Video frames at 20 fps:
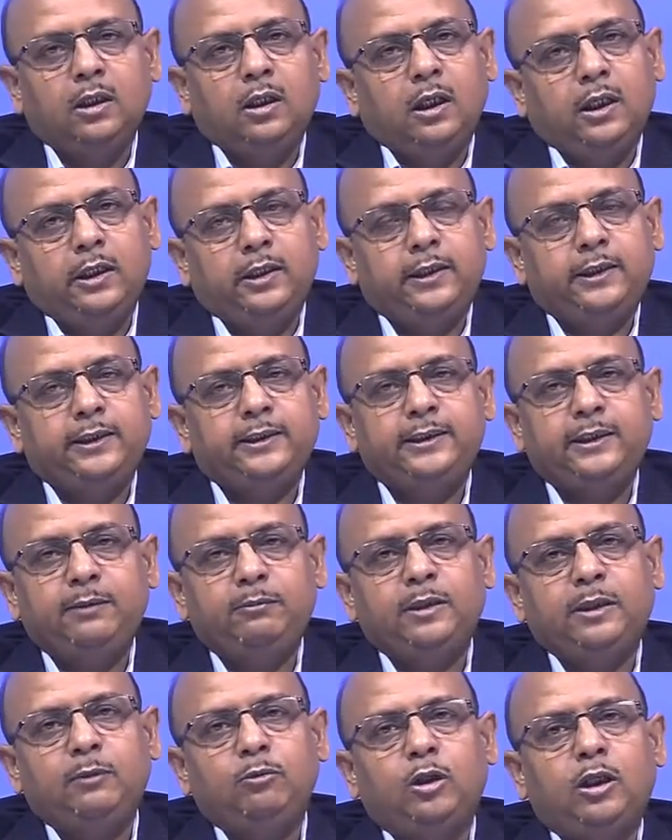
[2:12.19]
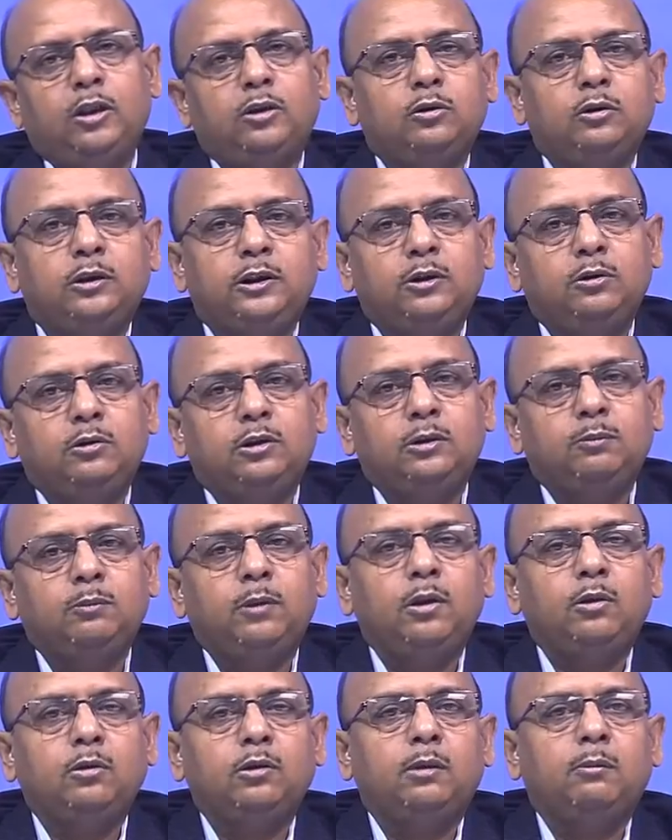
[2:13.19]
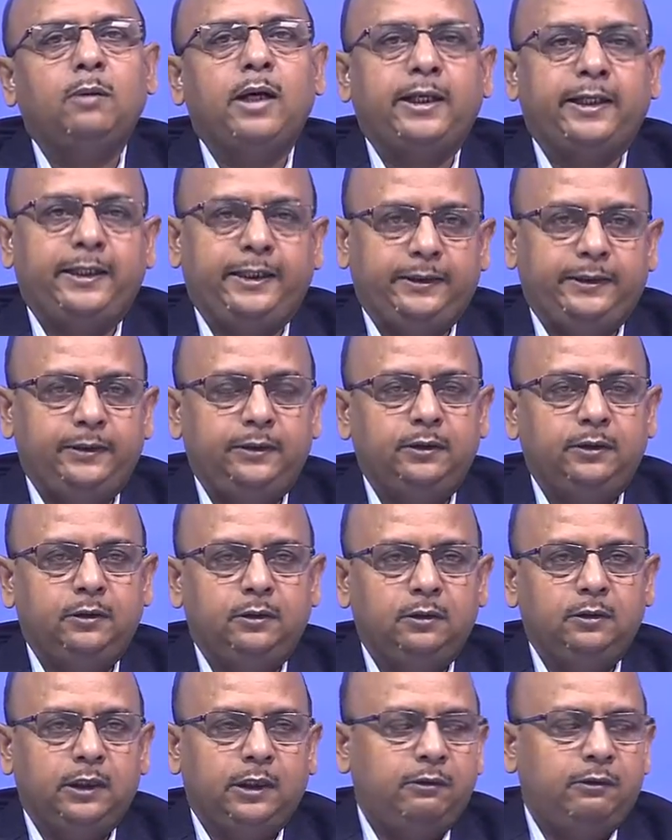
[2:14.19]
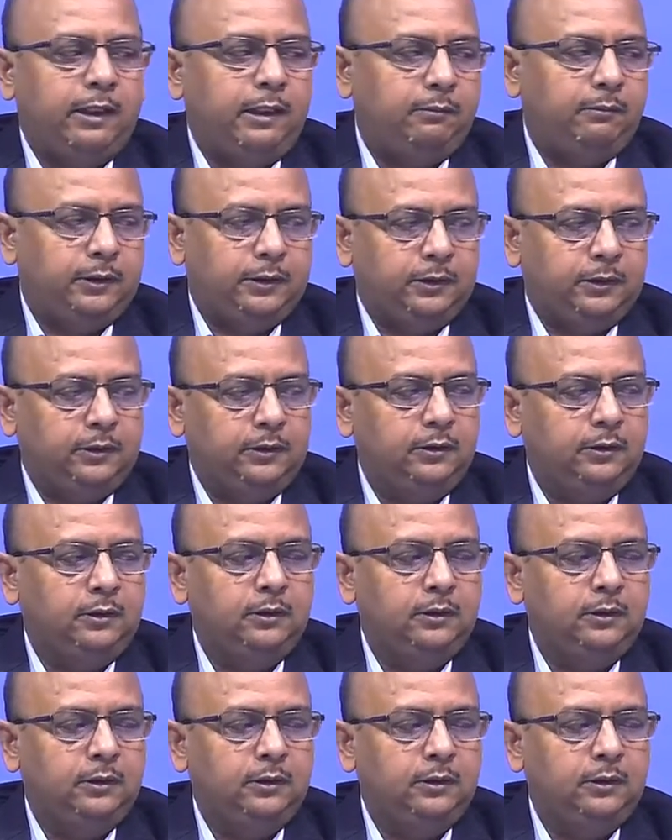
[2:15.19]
and at the same time you also need to respond to the market requirements,